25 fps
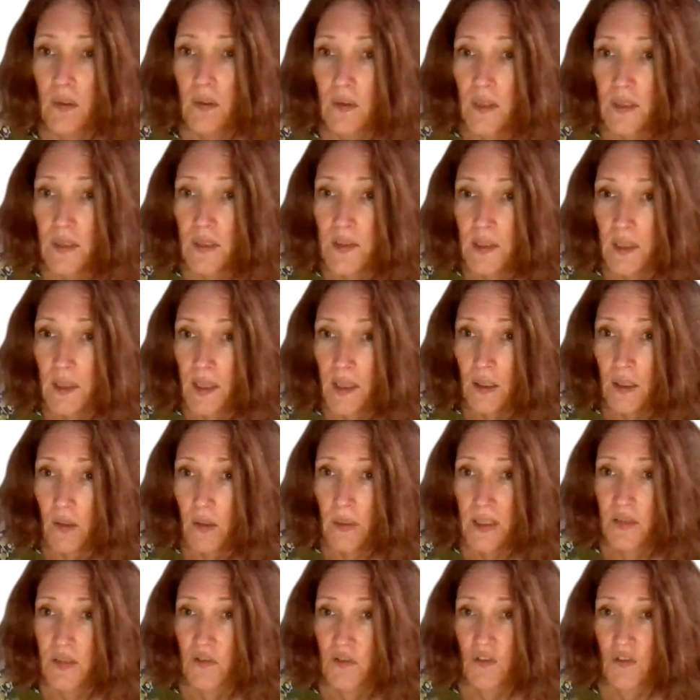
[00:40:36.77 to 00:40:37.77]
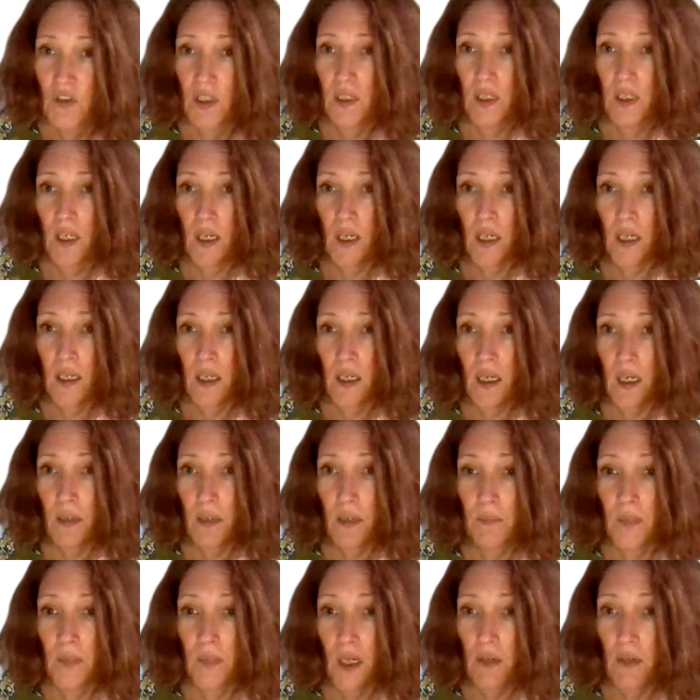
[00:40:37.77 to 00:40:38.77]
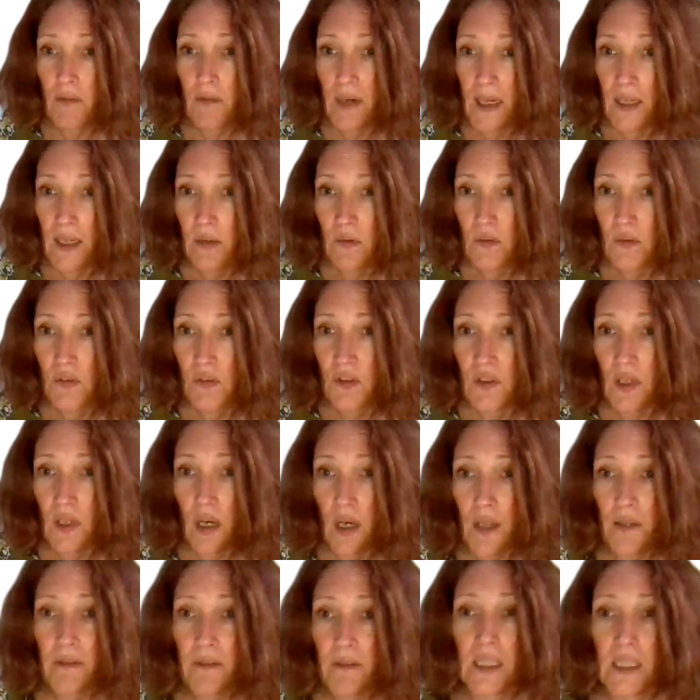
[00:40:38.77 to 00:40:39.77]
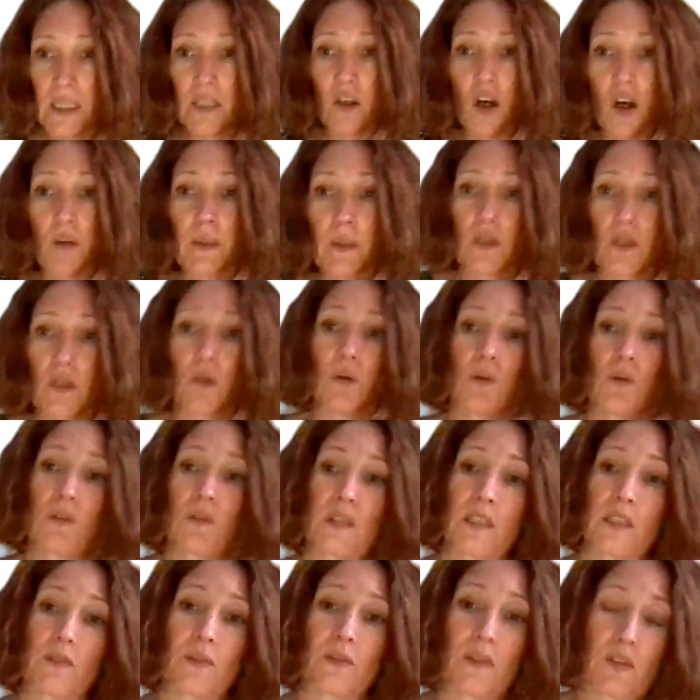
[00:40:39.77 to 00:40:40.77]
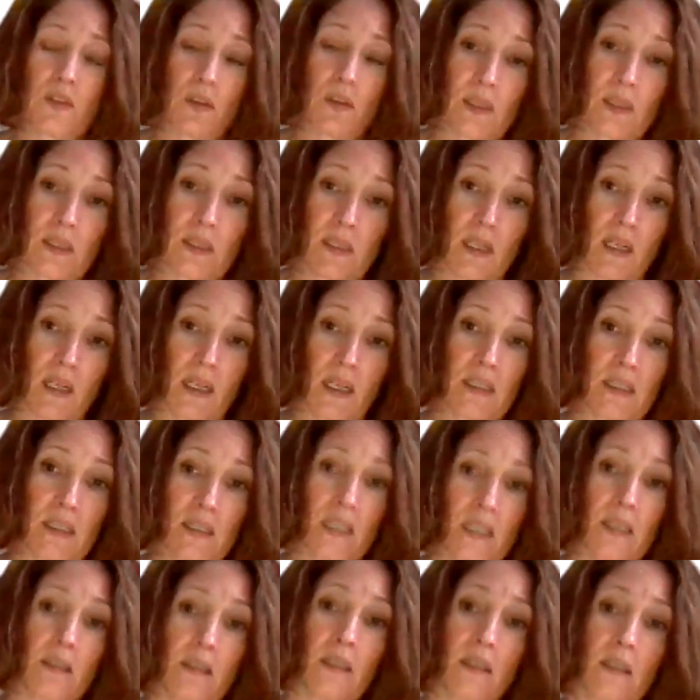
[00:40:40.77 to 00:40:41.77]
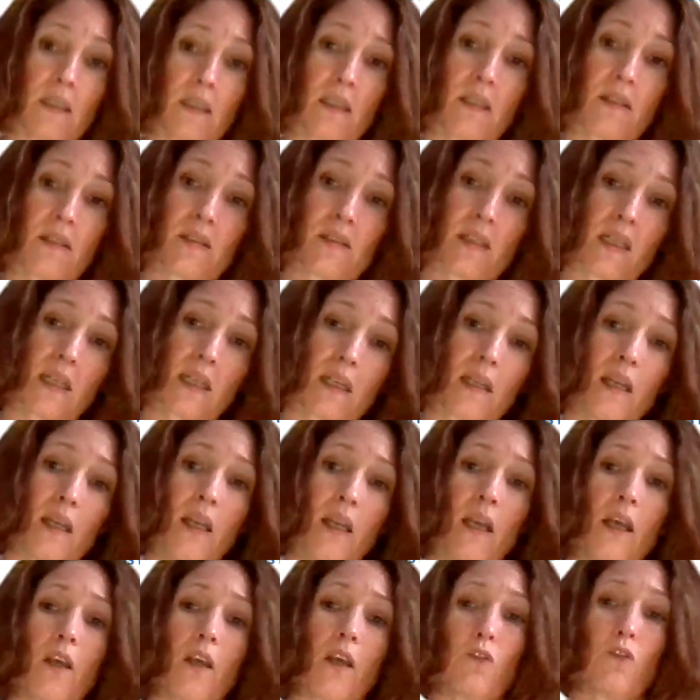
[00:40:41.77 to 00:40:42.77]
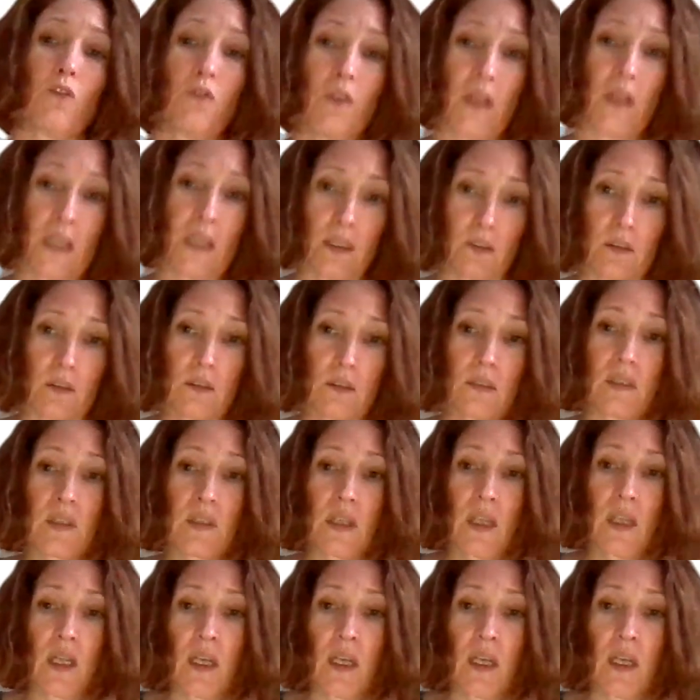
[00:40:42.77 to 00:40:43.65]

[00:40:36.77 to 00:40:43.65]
There's another question around, are there any common causes for suicides in the nursing field?